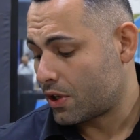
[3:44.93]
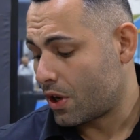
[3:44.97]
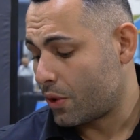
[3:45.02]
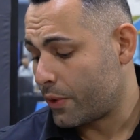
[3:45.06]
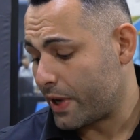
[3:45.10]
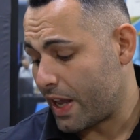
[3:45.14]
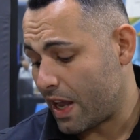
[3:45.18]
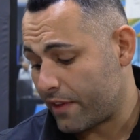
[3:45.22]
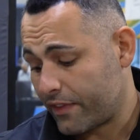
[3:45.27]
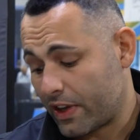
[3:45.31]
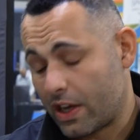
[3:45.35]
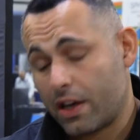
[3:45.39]

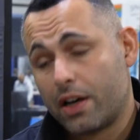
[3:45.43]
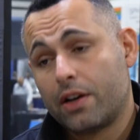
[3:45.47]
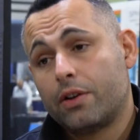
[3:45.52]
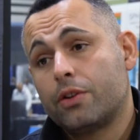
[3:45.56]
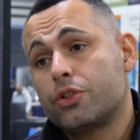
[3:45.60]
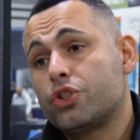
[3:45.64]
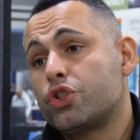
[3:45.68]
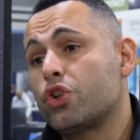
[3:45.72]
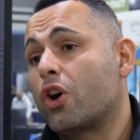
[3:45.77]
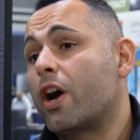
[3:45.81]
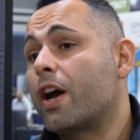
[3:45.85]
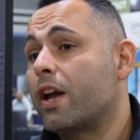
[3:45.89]
we have
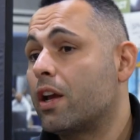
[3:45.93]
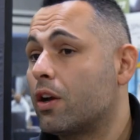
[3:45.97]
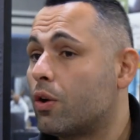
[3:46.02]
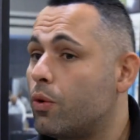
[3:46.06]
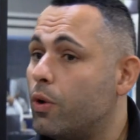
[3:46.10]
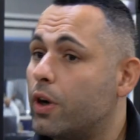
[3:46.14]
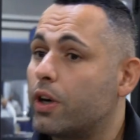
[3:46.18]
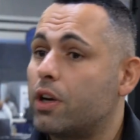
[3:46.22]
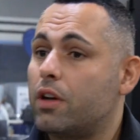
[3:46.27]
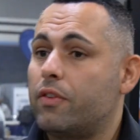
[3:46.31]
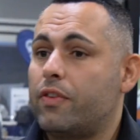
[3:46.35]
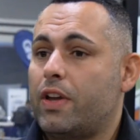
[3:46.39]
our giant
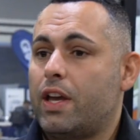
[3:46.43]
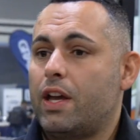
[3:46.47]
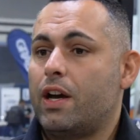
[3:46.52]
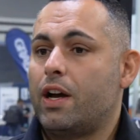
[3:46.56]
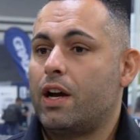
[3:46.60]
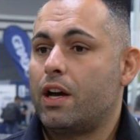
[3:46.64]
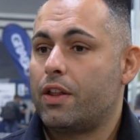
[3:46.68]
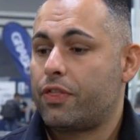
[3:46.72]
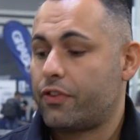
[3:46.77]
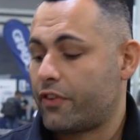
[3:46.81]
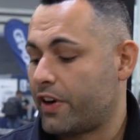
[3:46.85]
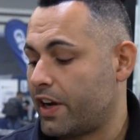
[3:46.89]
quad over
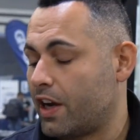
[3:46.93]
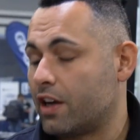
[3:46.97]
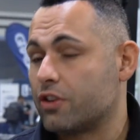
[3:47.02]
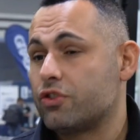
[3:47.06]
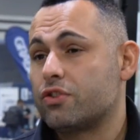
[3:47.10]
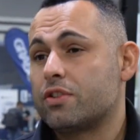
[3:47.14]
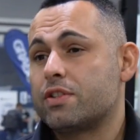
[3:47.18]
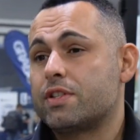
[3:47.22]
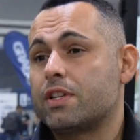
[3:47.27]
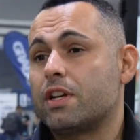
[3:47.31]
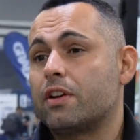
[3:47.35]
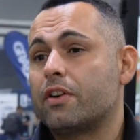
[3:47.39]
here,
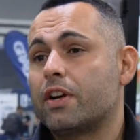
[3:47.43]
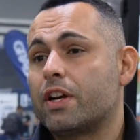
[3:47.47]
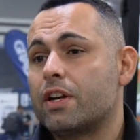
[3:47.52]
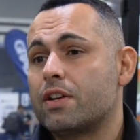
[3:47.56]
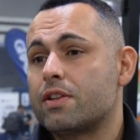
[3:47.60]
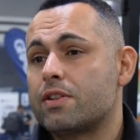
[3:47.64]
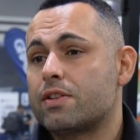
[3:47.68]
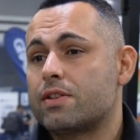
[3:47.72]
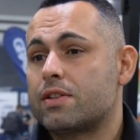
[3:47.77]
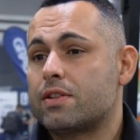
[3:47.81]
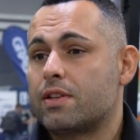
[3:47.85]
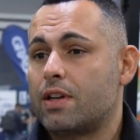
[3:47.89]
300
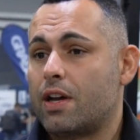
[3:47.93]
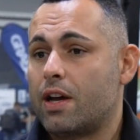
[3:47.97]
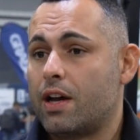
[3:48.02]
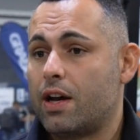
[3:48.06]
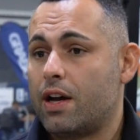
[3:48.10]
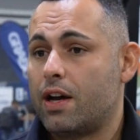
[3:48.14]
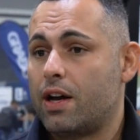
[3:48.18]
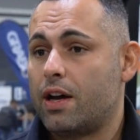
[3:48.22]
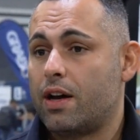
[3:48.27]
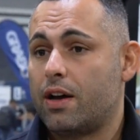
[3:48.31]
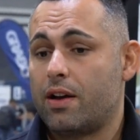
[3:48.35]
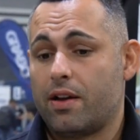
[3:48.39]
series,
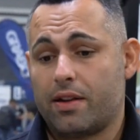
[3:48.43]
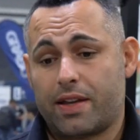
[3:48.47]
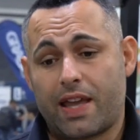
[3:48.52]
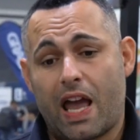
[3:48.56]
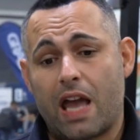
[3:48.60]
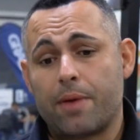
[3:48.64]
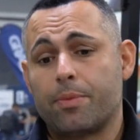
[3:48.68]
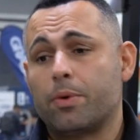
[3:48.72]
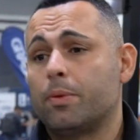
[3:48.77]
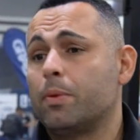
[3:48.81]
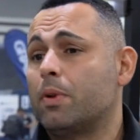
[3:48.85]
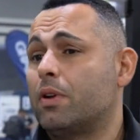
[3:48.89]

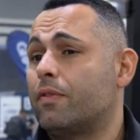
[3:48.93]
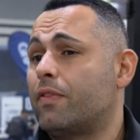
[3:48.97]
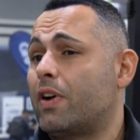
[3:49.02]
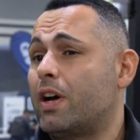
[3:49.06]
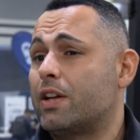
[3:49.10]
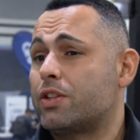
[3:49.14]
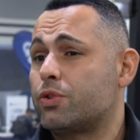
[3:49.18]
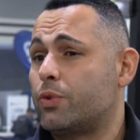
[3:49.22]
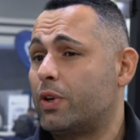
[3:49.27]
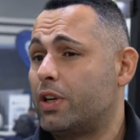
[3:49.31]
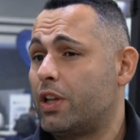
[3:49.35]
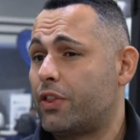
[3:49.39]
capable of
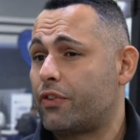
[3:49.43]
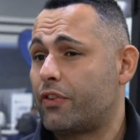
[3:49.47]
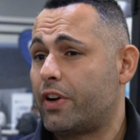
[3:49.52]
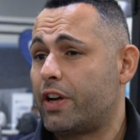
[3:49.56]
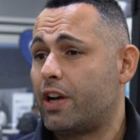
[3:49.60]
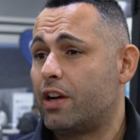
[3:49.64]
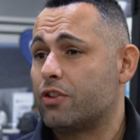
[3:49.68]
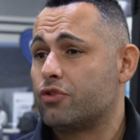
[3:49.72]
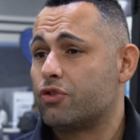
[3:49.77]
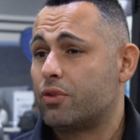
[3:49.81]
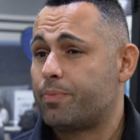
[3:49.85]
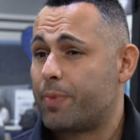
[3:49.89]

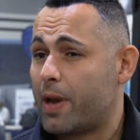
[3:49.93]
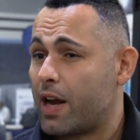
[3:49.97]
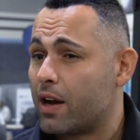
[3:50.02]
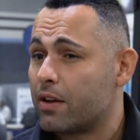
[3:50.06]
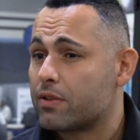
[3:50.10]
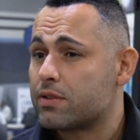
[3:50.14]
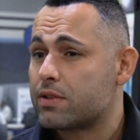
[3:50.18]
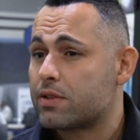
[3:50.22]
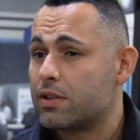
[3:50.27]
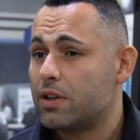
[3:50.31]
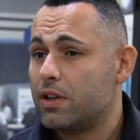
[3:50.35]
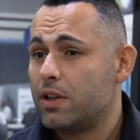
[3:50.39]
2,300 pounds.